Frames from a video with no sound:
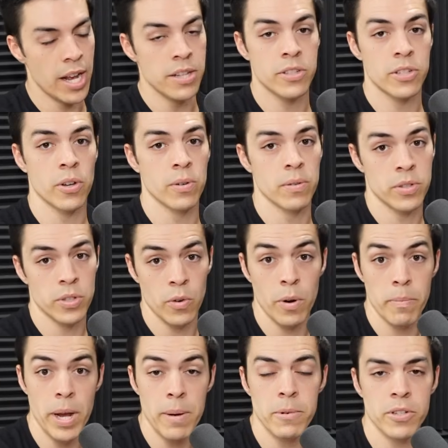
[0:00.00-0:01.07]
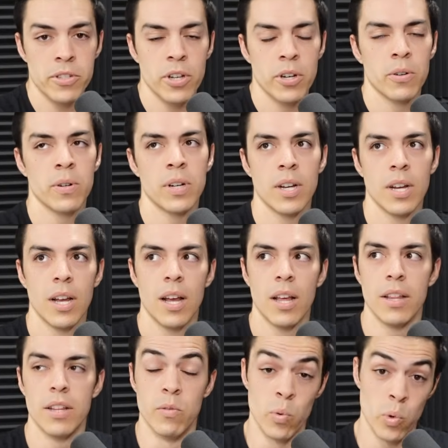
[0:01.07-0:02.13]
And so remember,
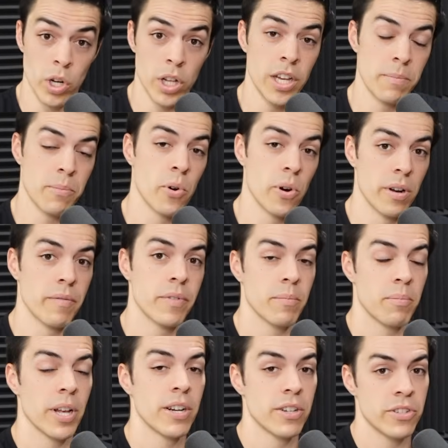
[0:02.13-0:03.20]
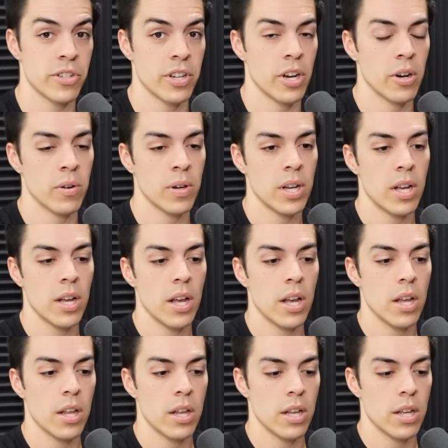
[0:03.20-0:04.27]
really important for players to know,
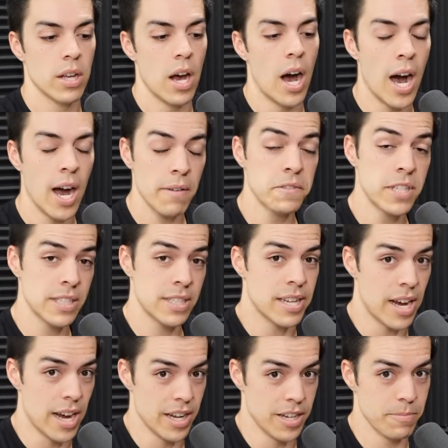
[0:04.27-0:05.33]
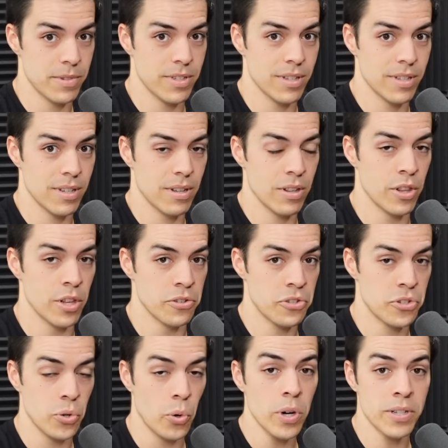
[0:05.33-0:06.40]
oftentimes the
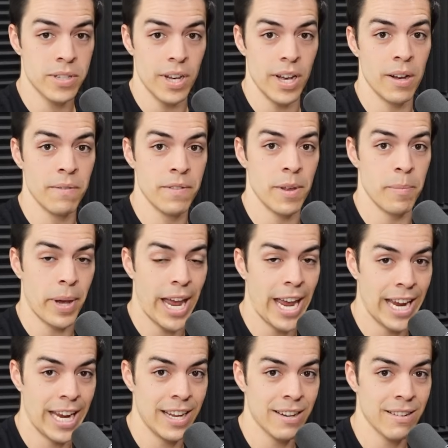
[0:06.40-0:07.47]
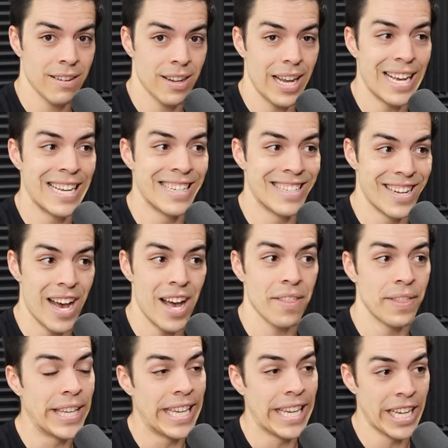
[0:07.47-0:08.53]
source of the pain is
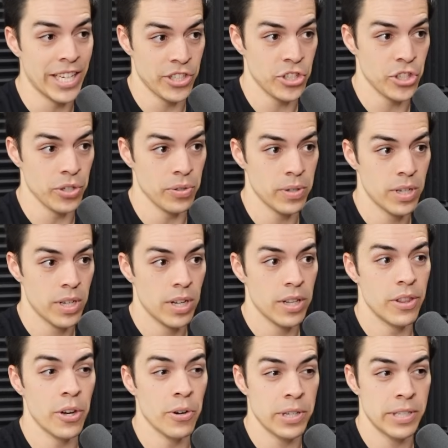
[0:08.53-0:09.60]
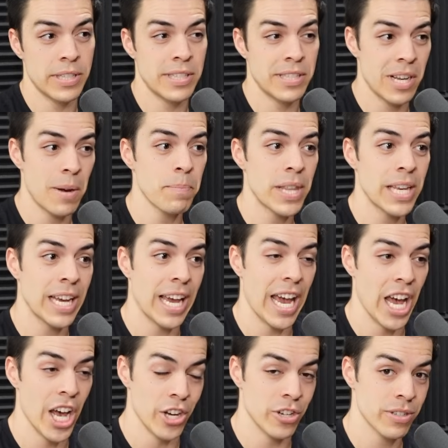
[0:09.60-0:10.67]
not the issue. There is something
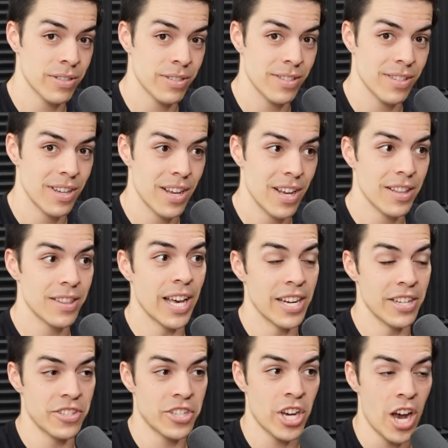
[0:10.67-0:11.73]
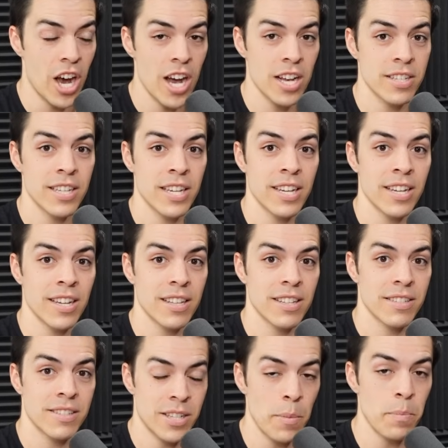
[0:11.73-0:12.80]
else that is causing
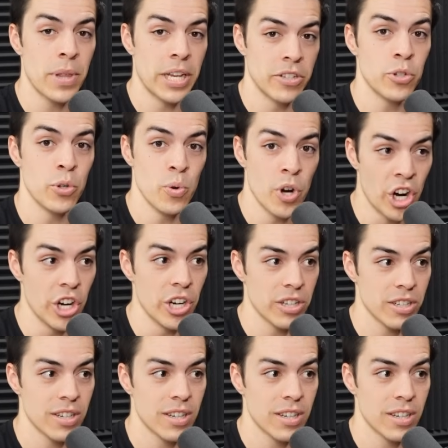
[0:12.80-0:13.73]
something to hurt.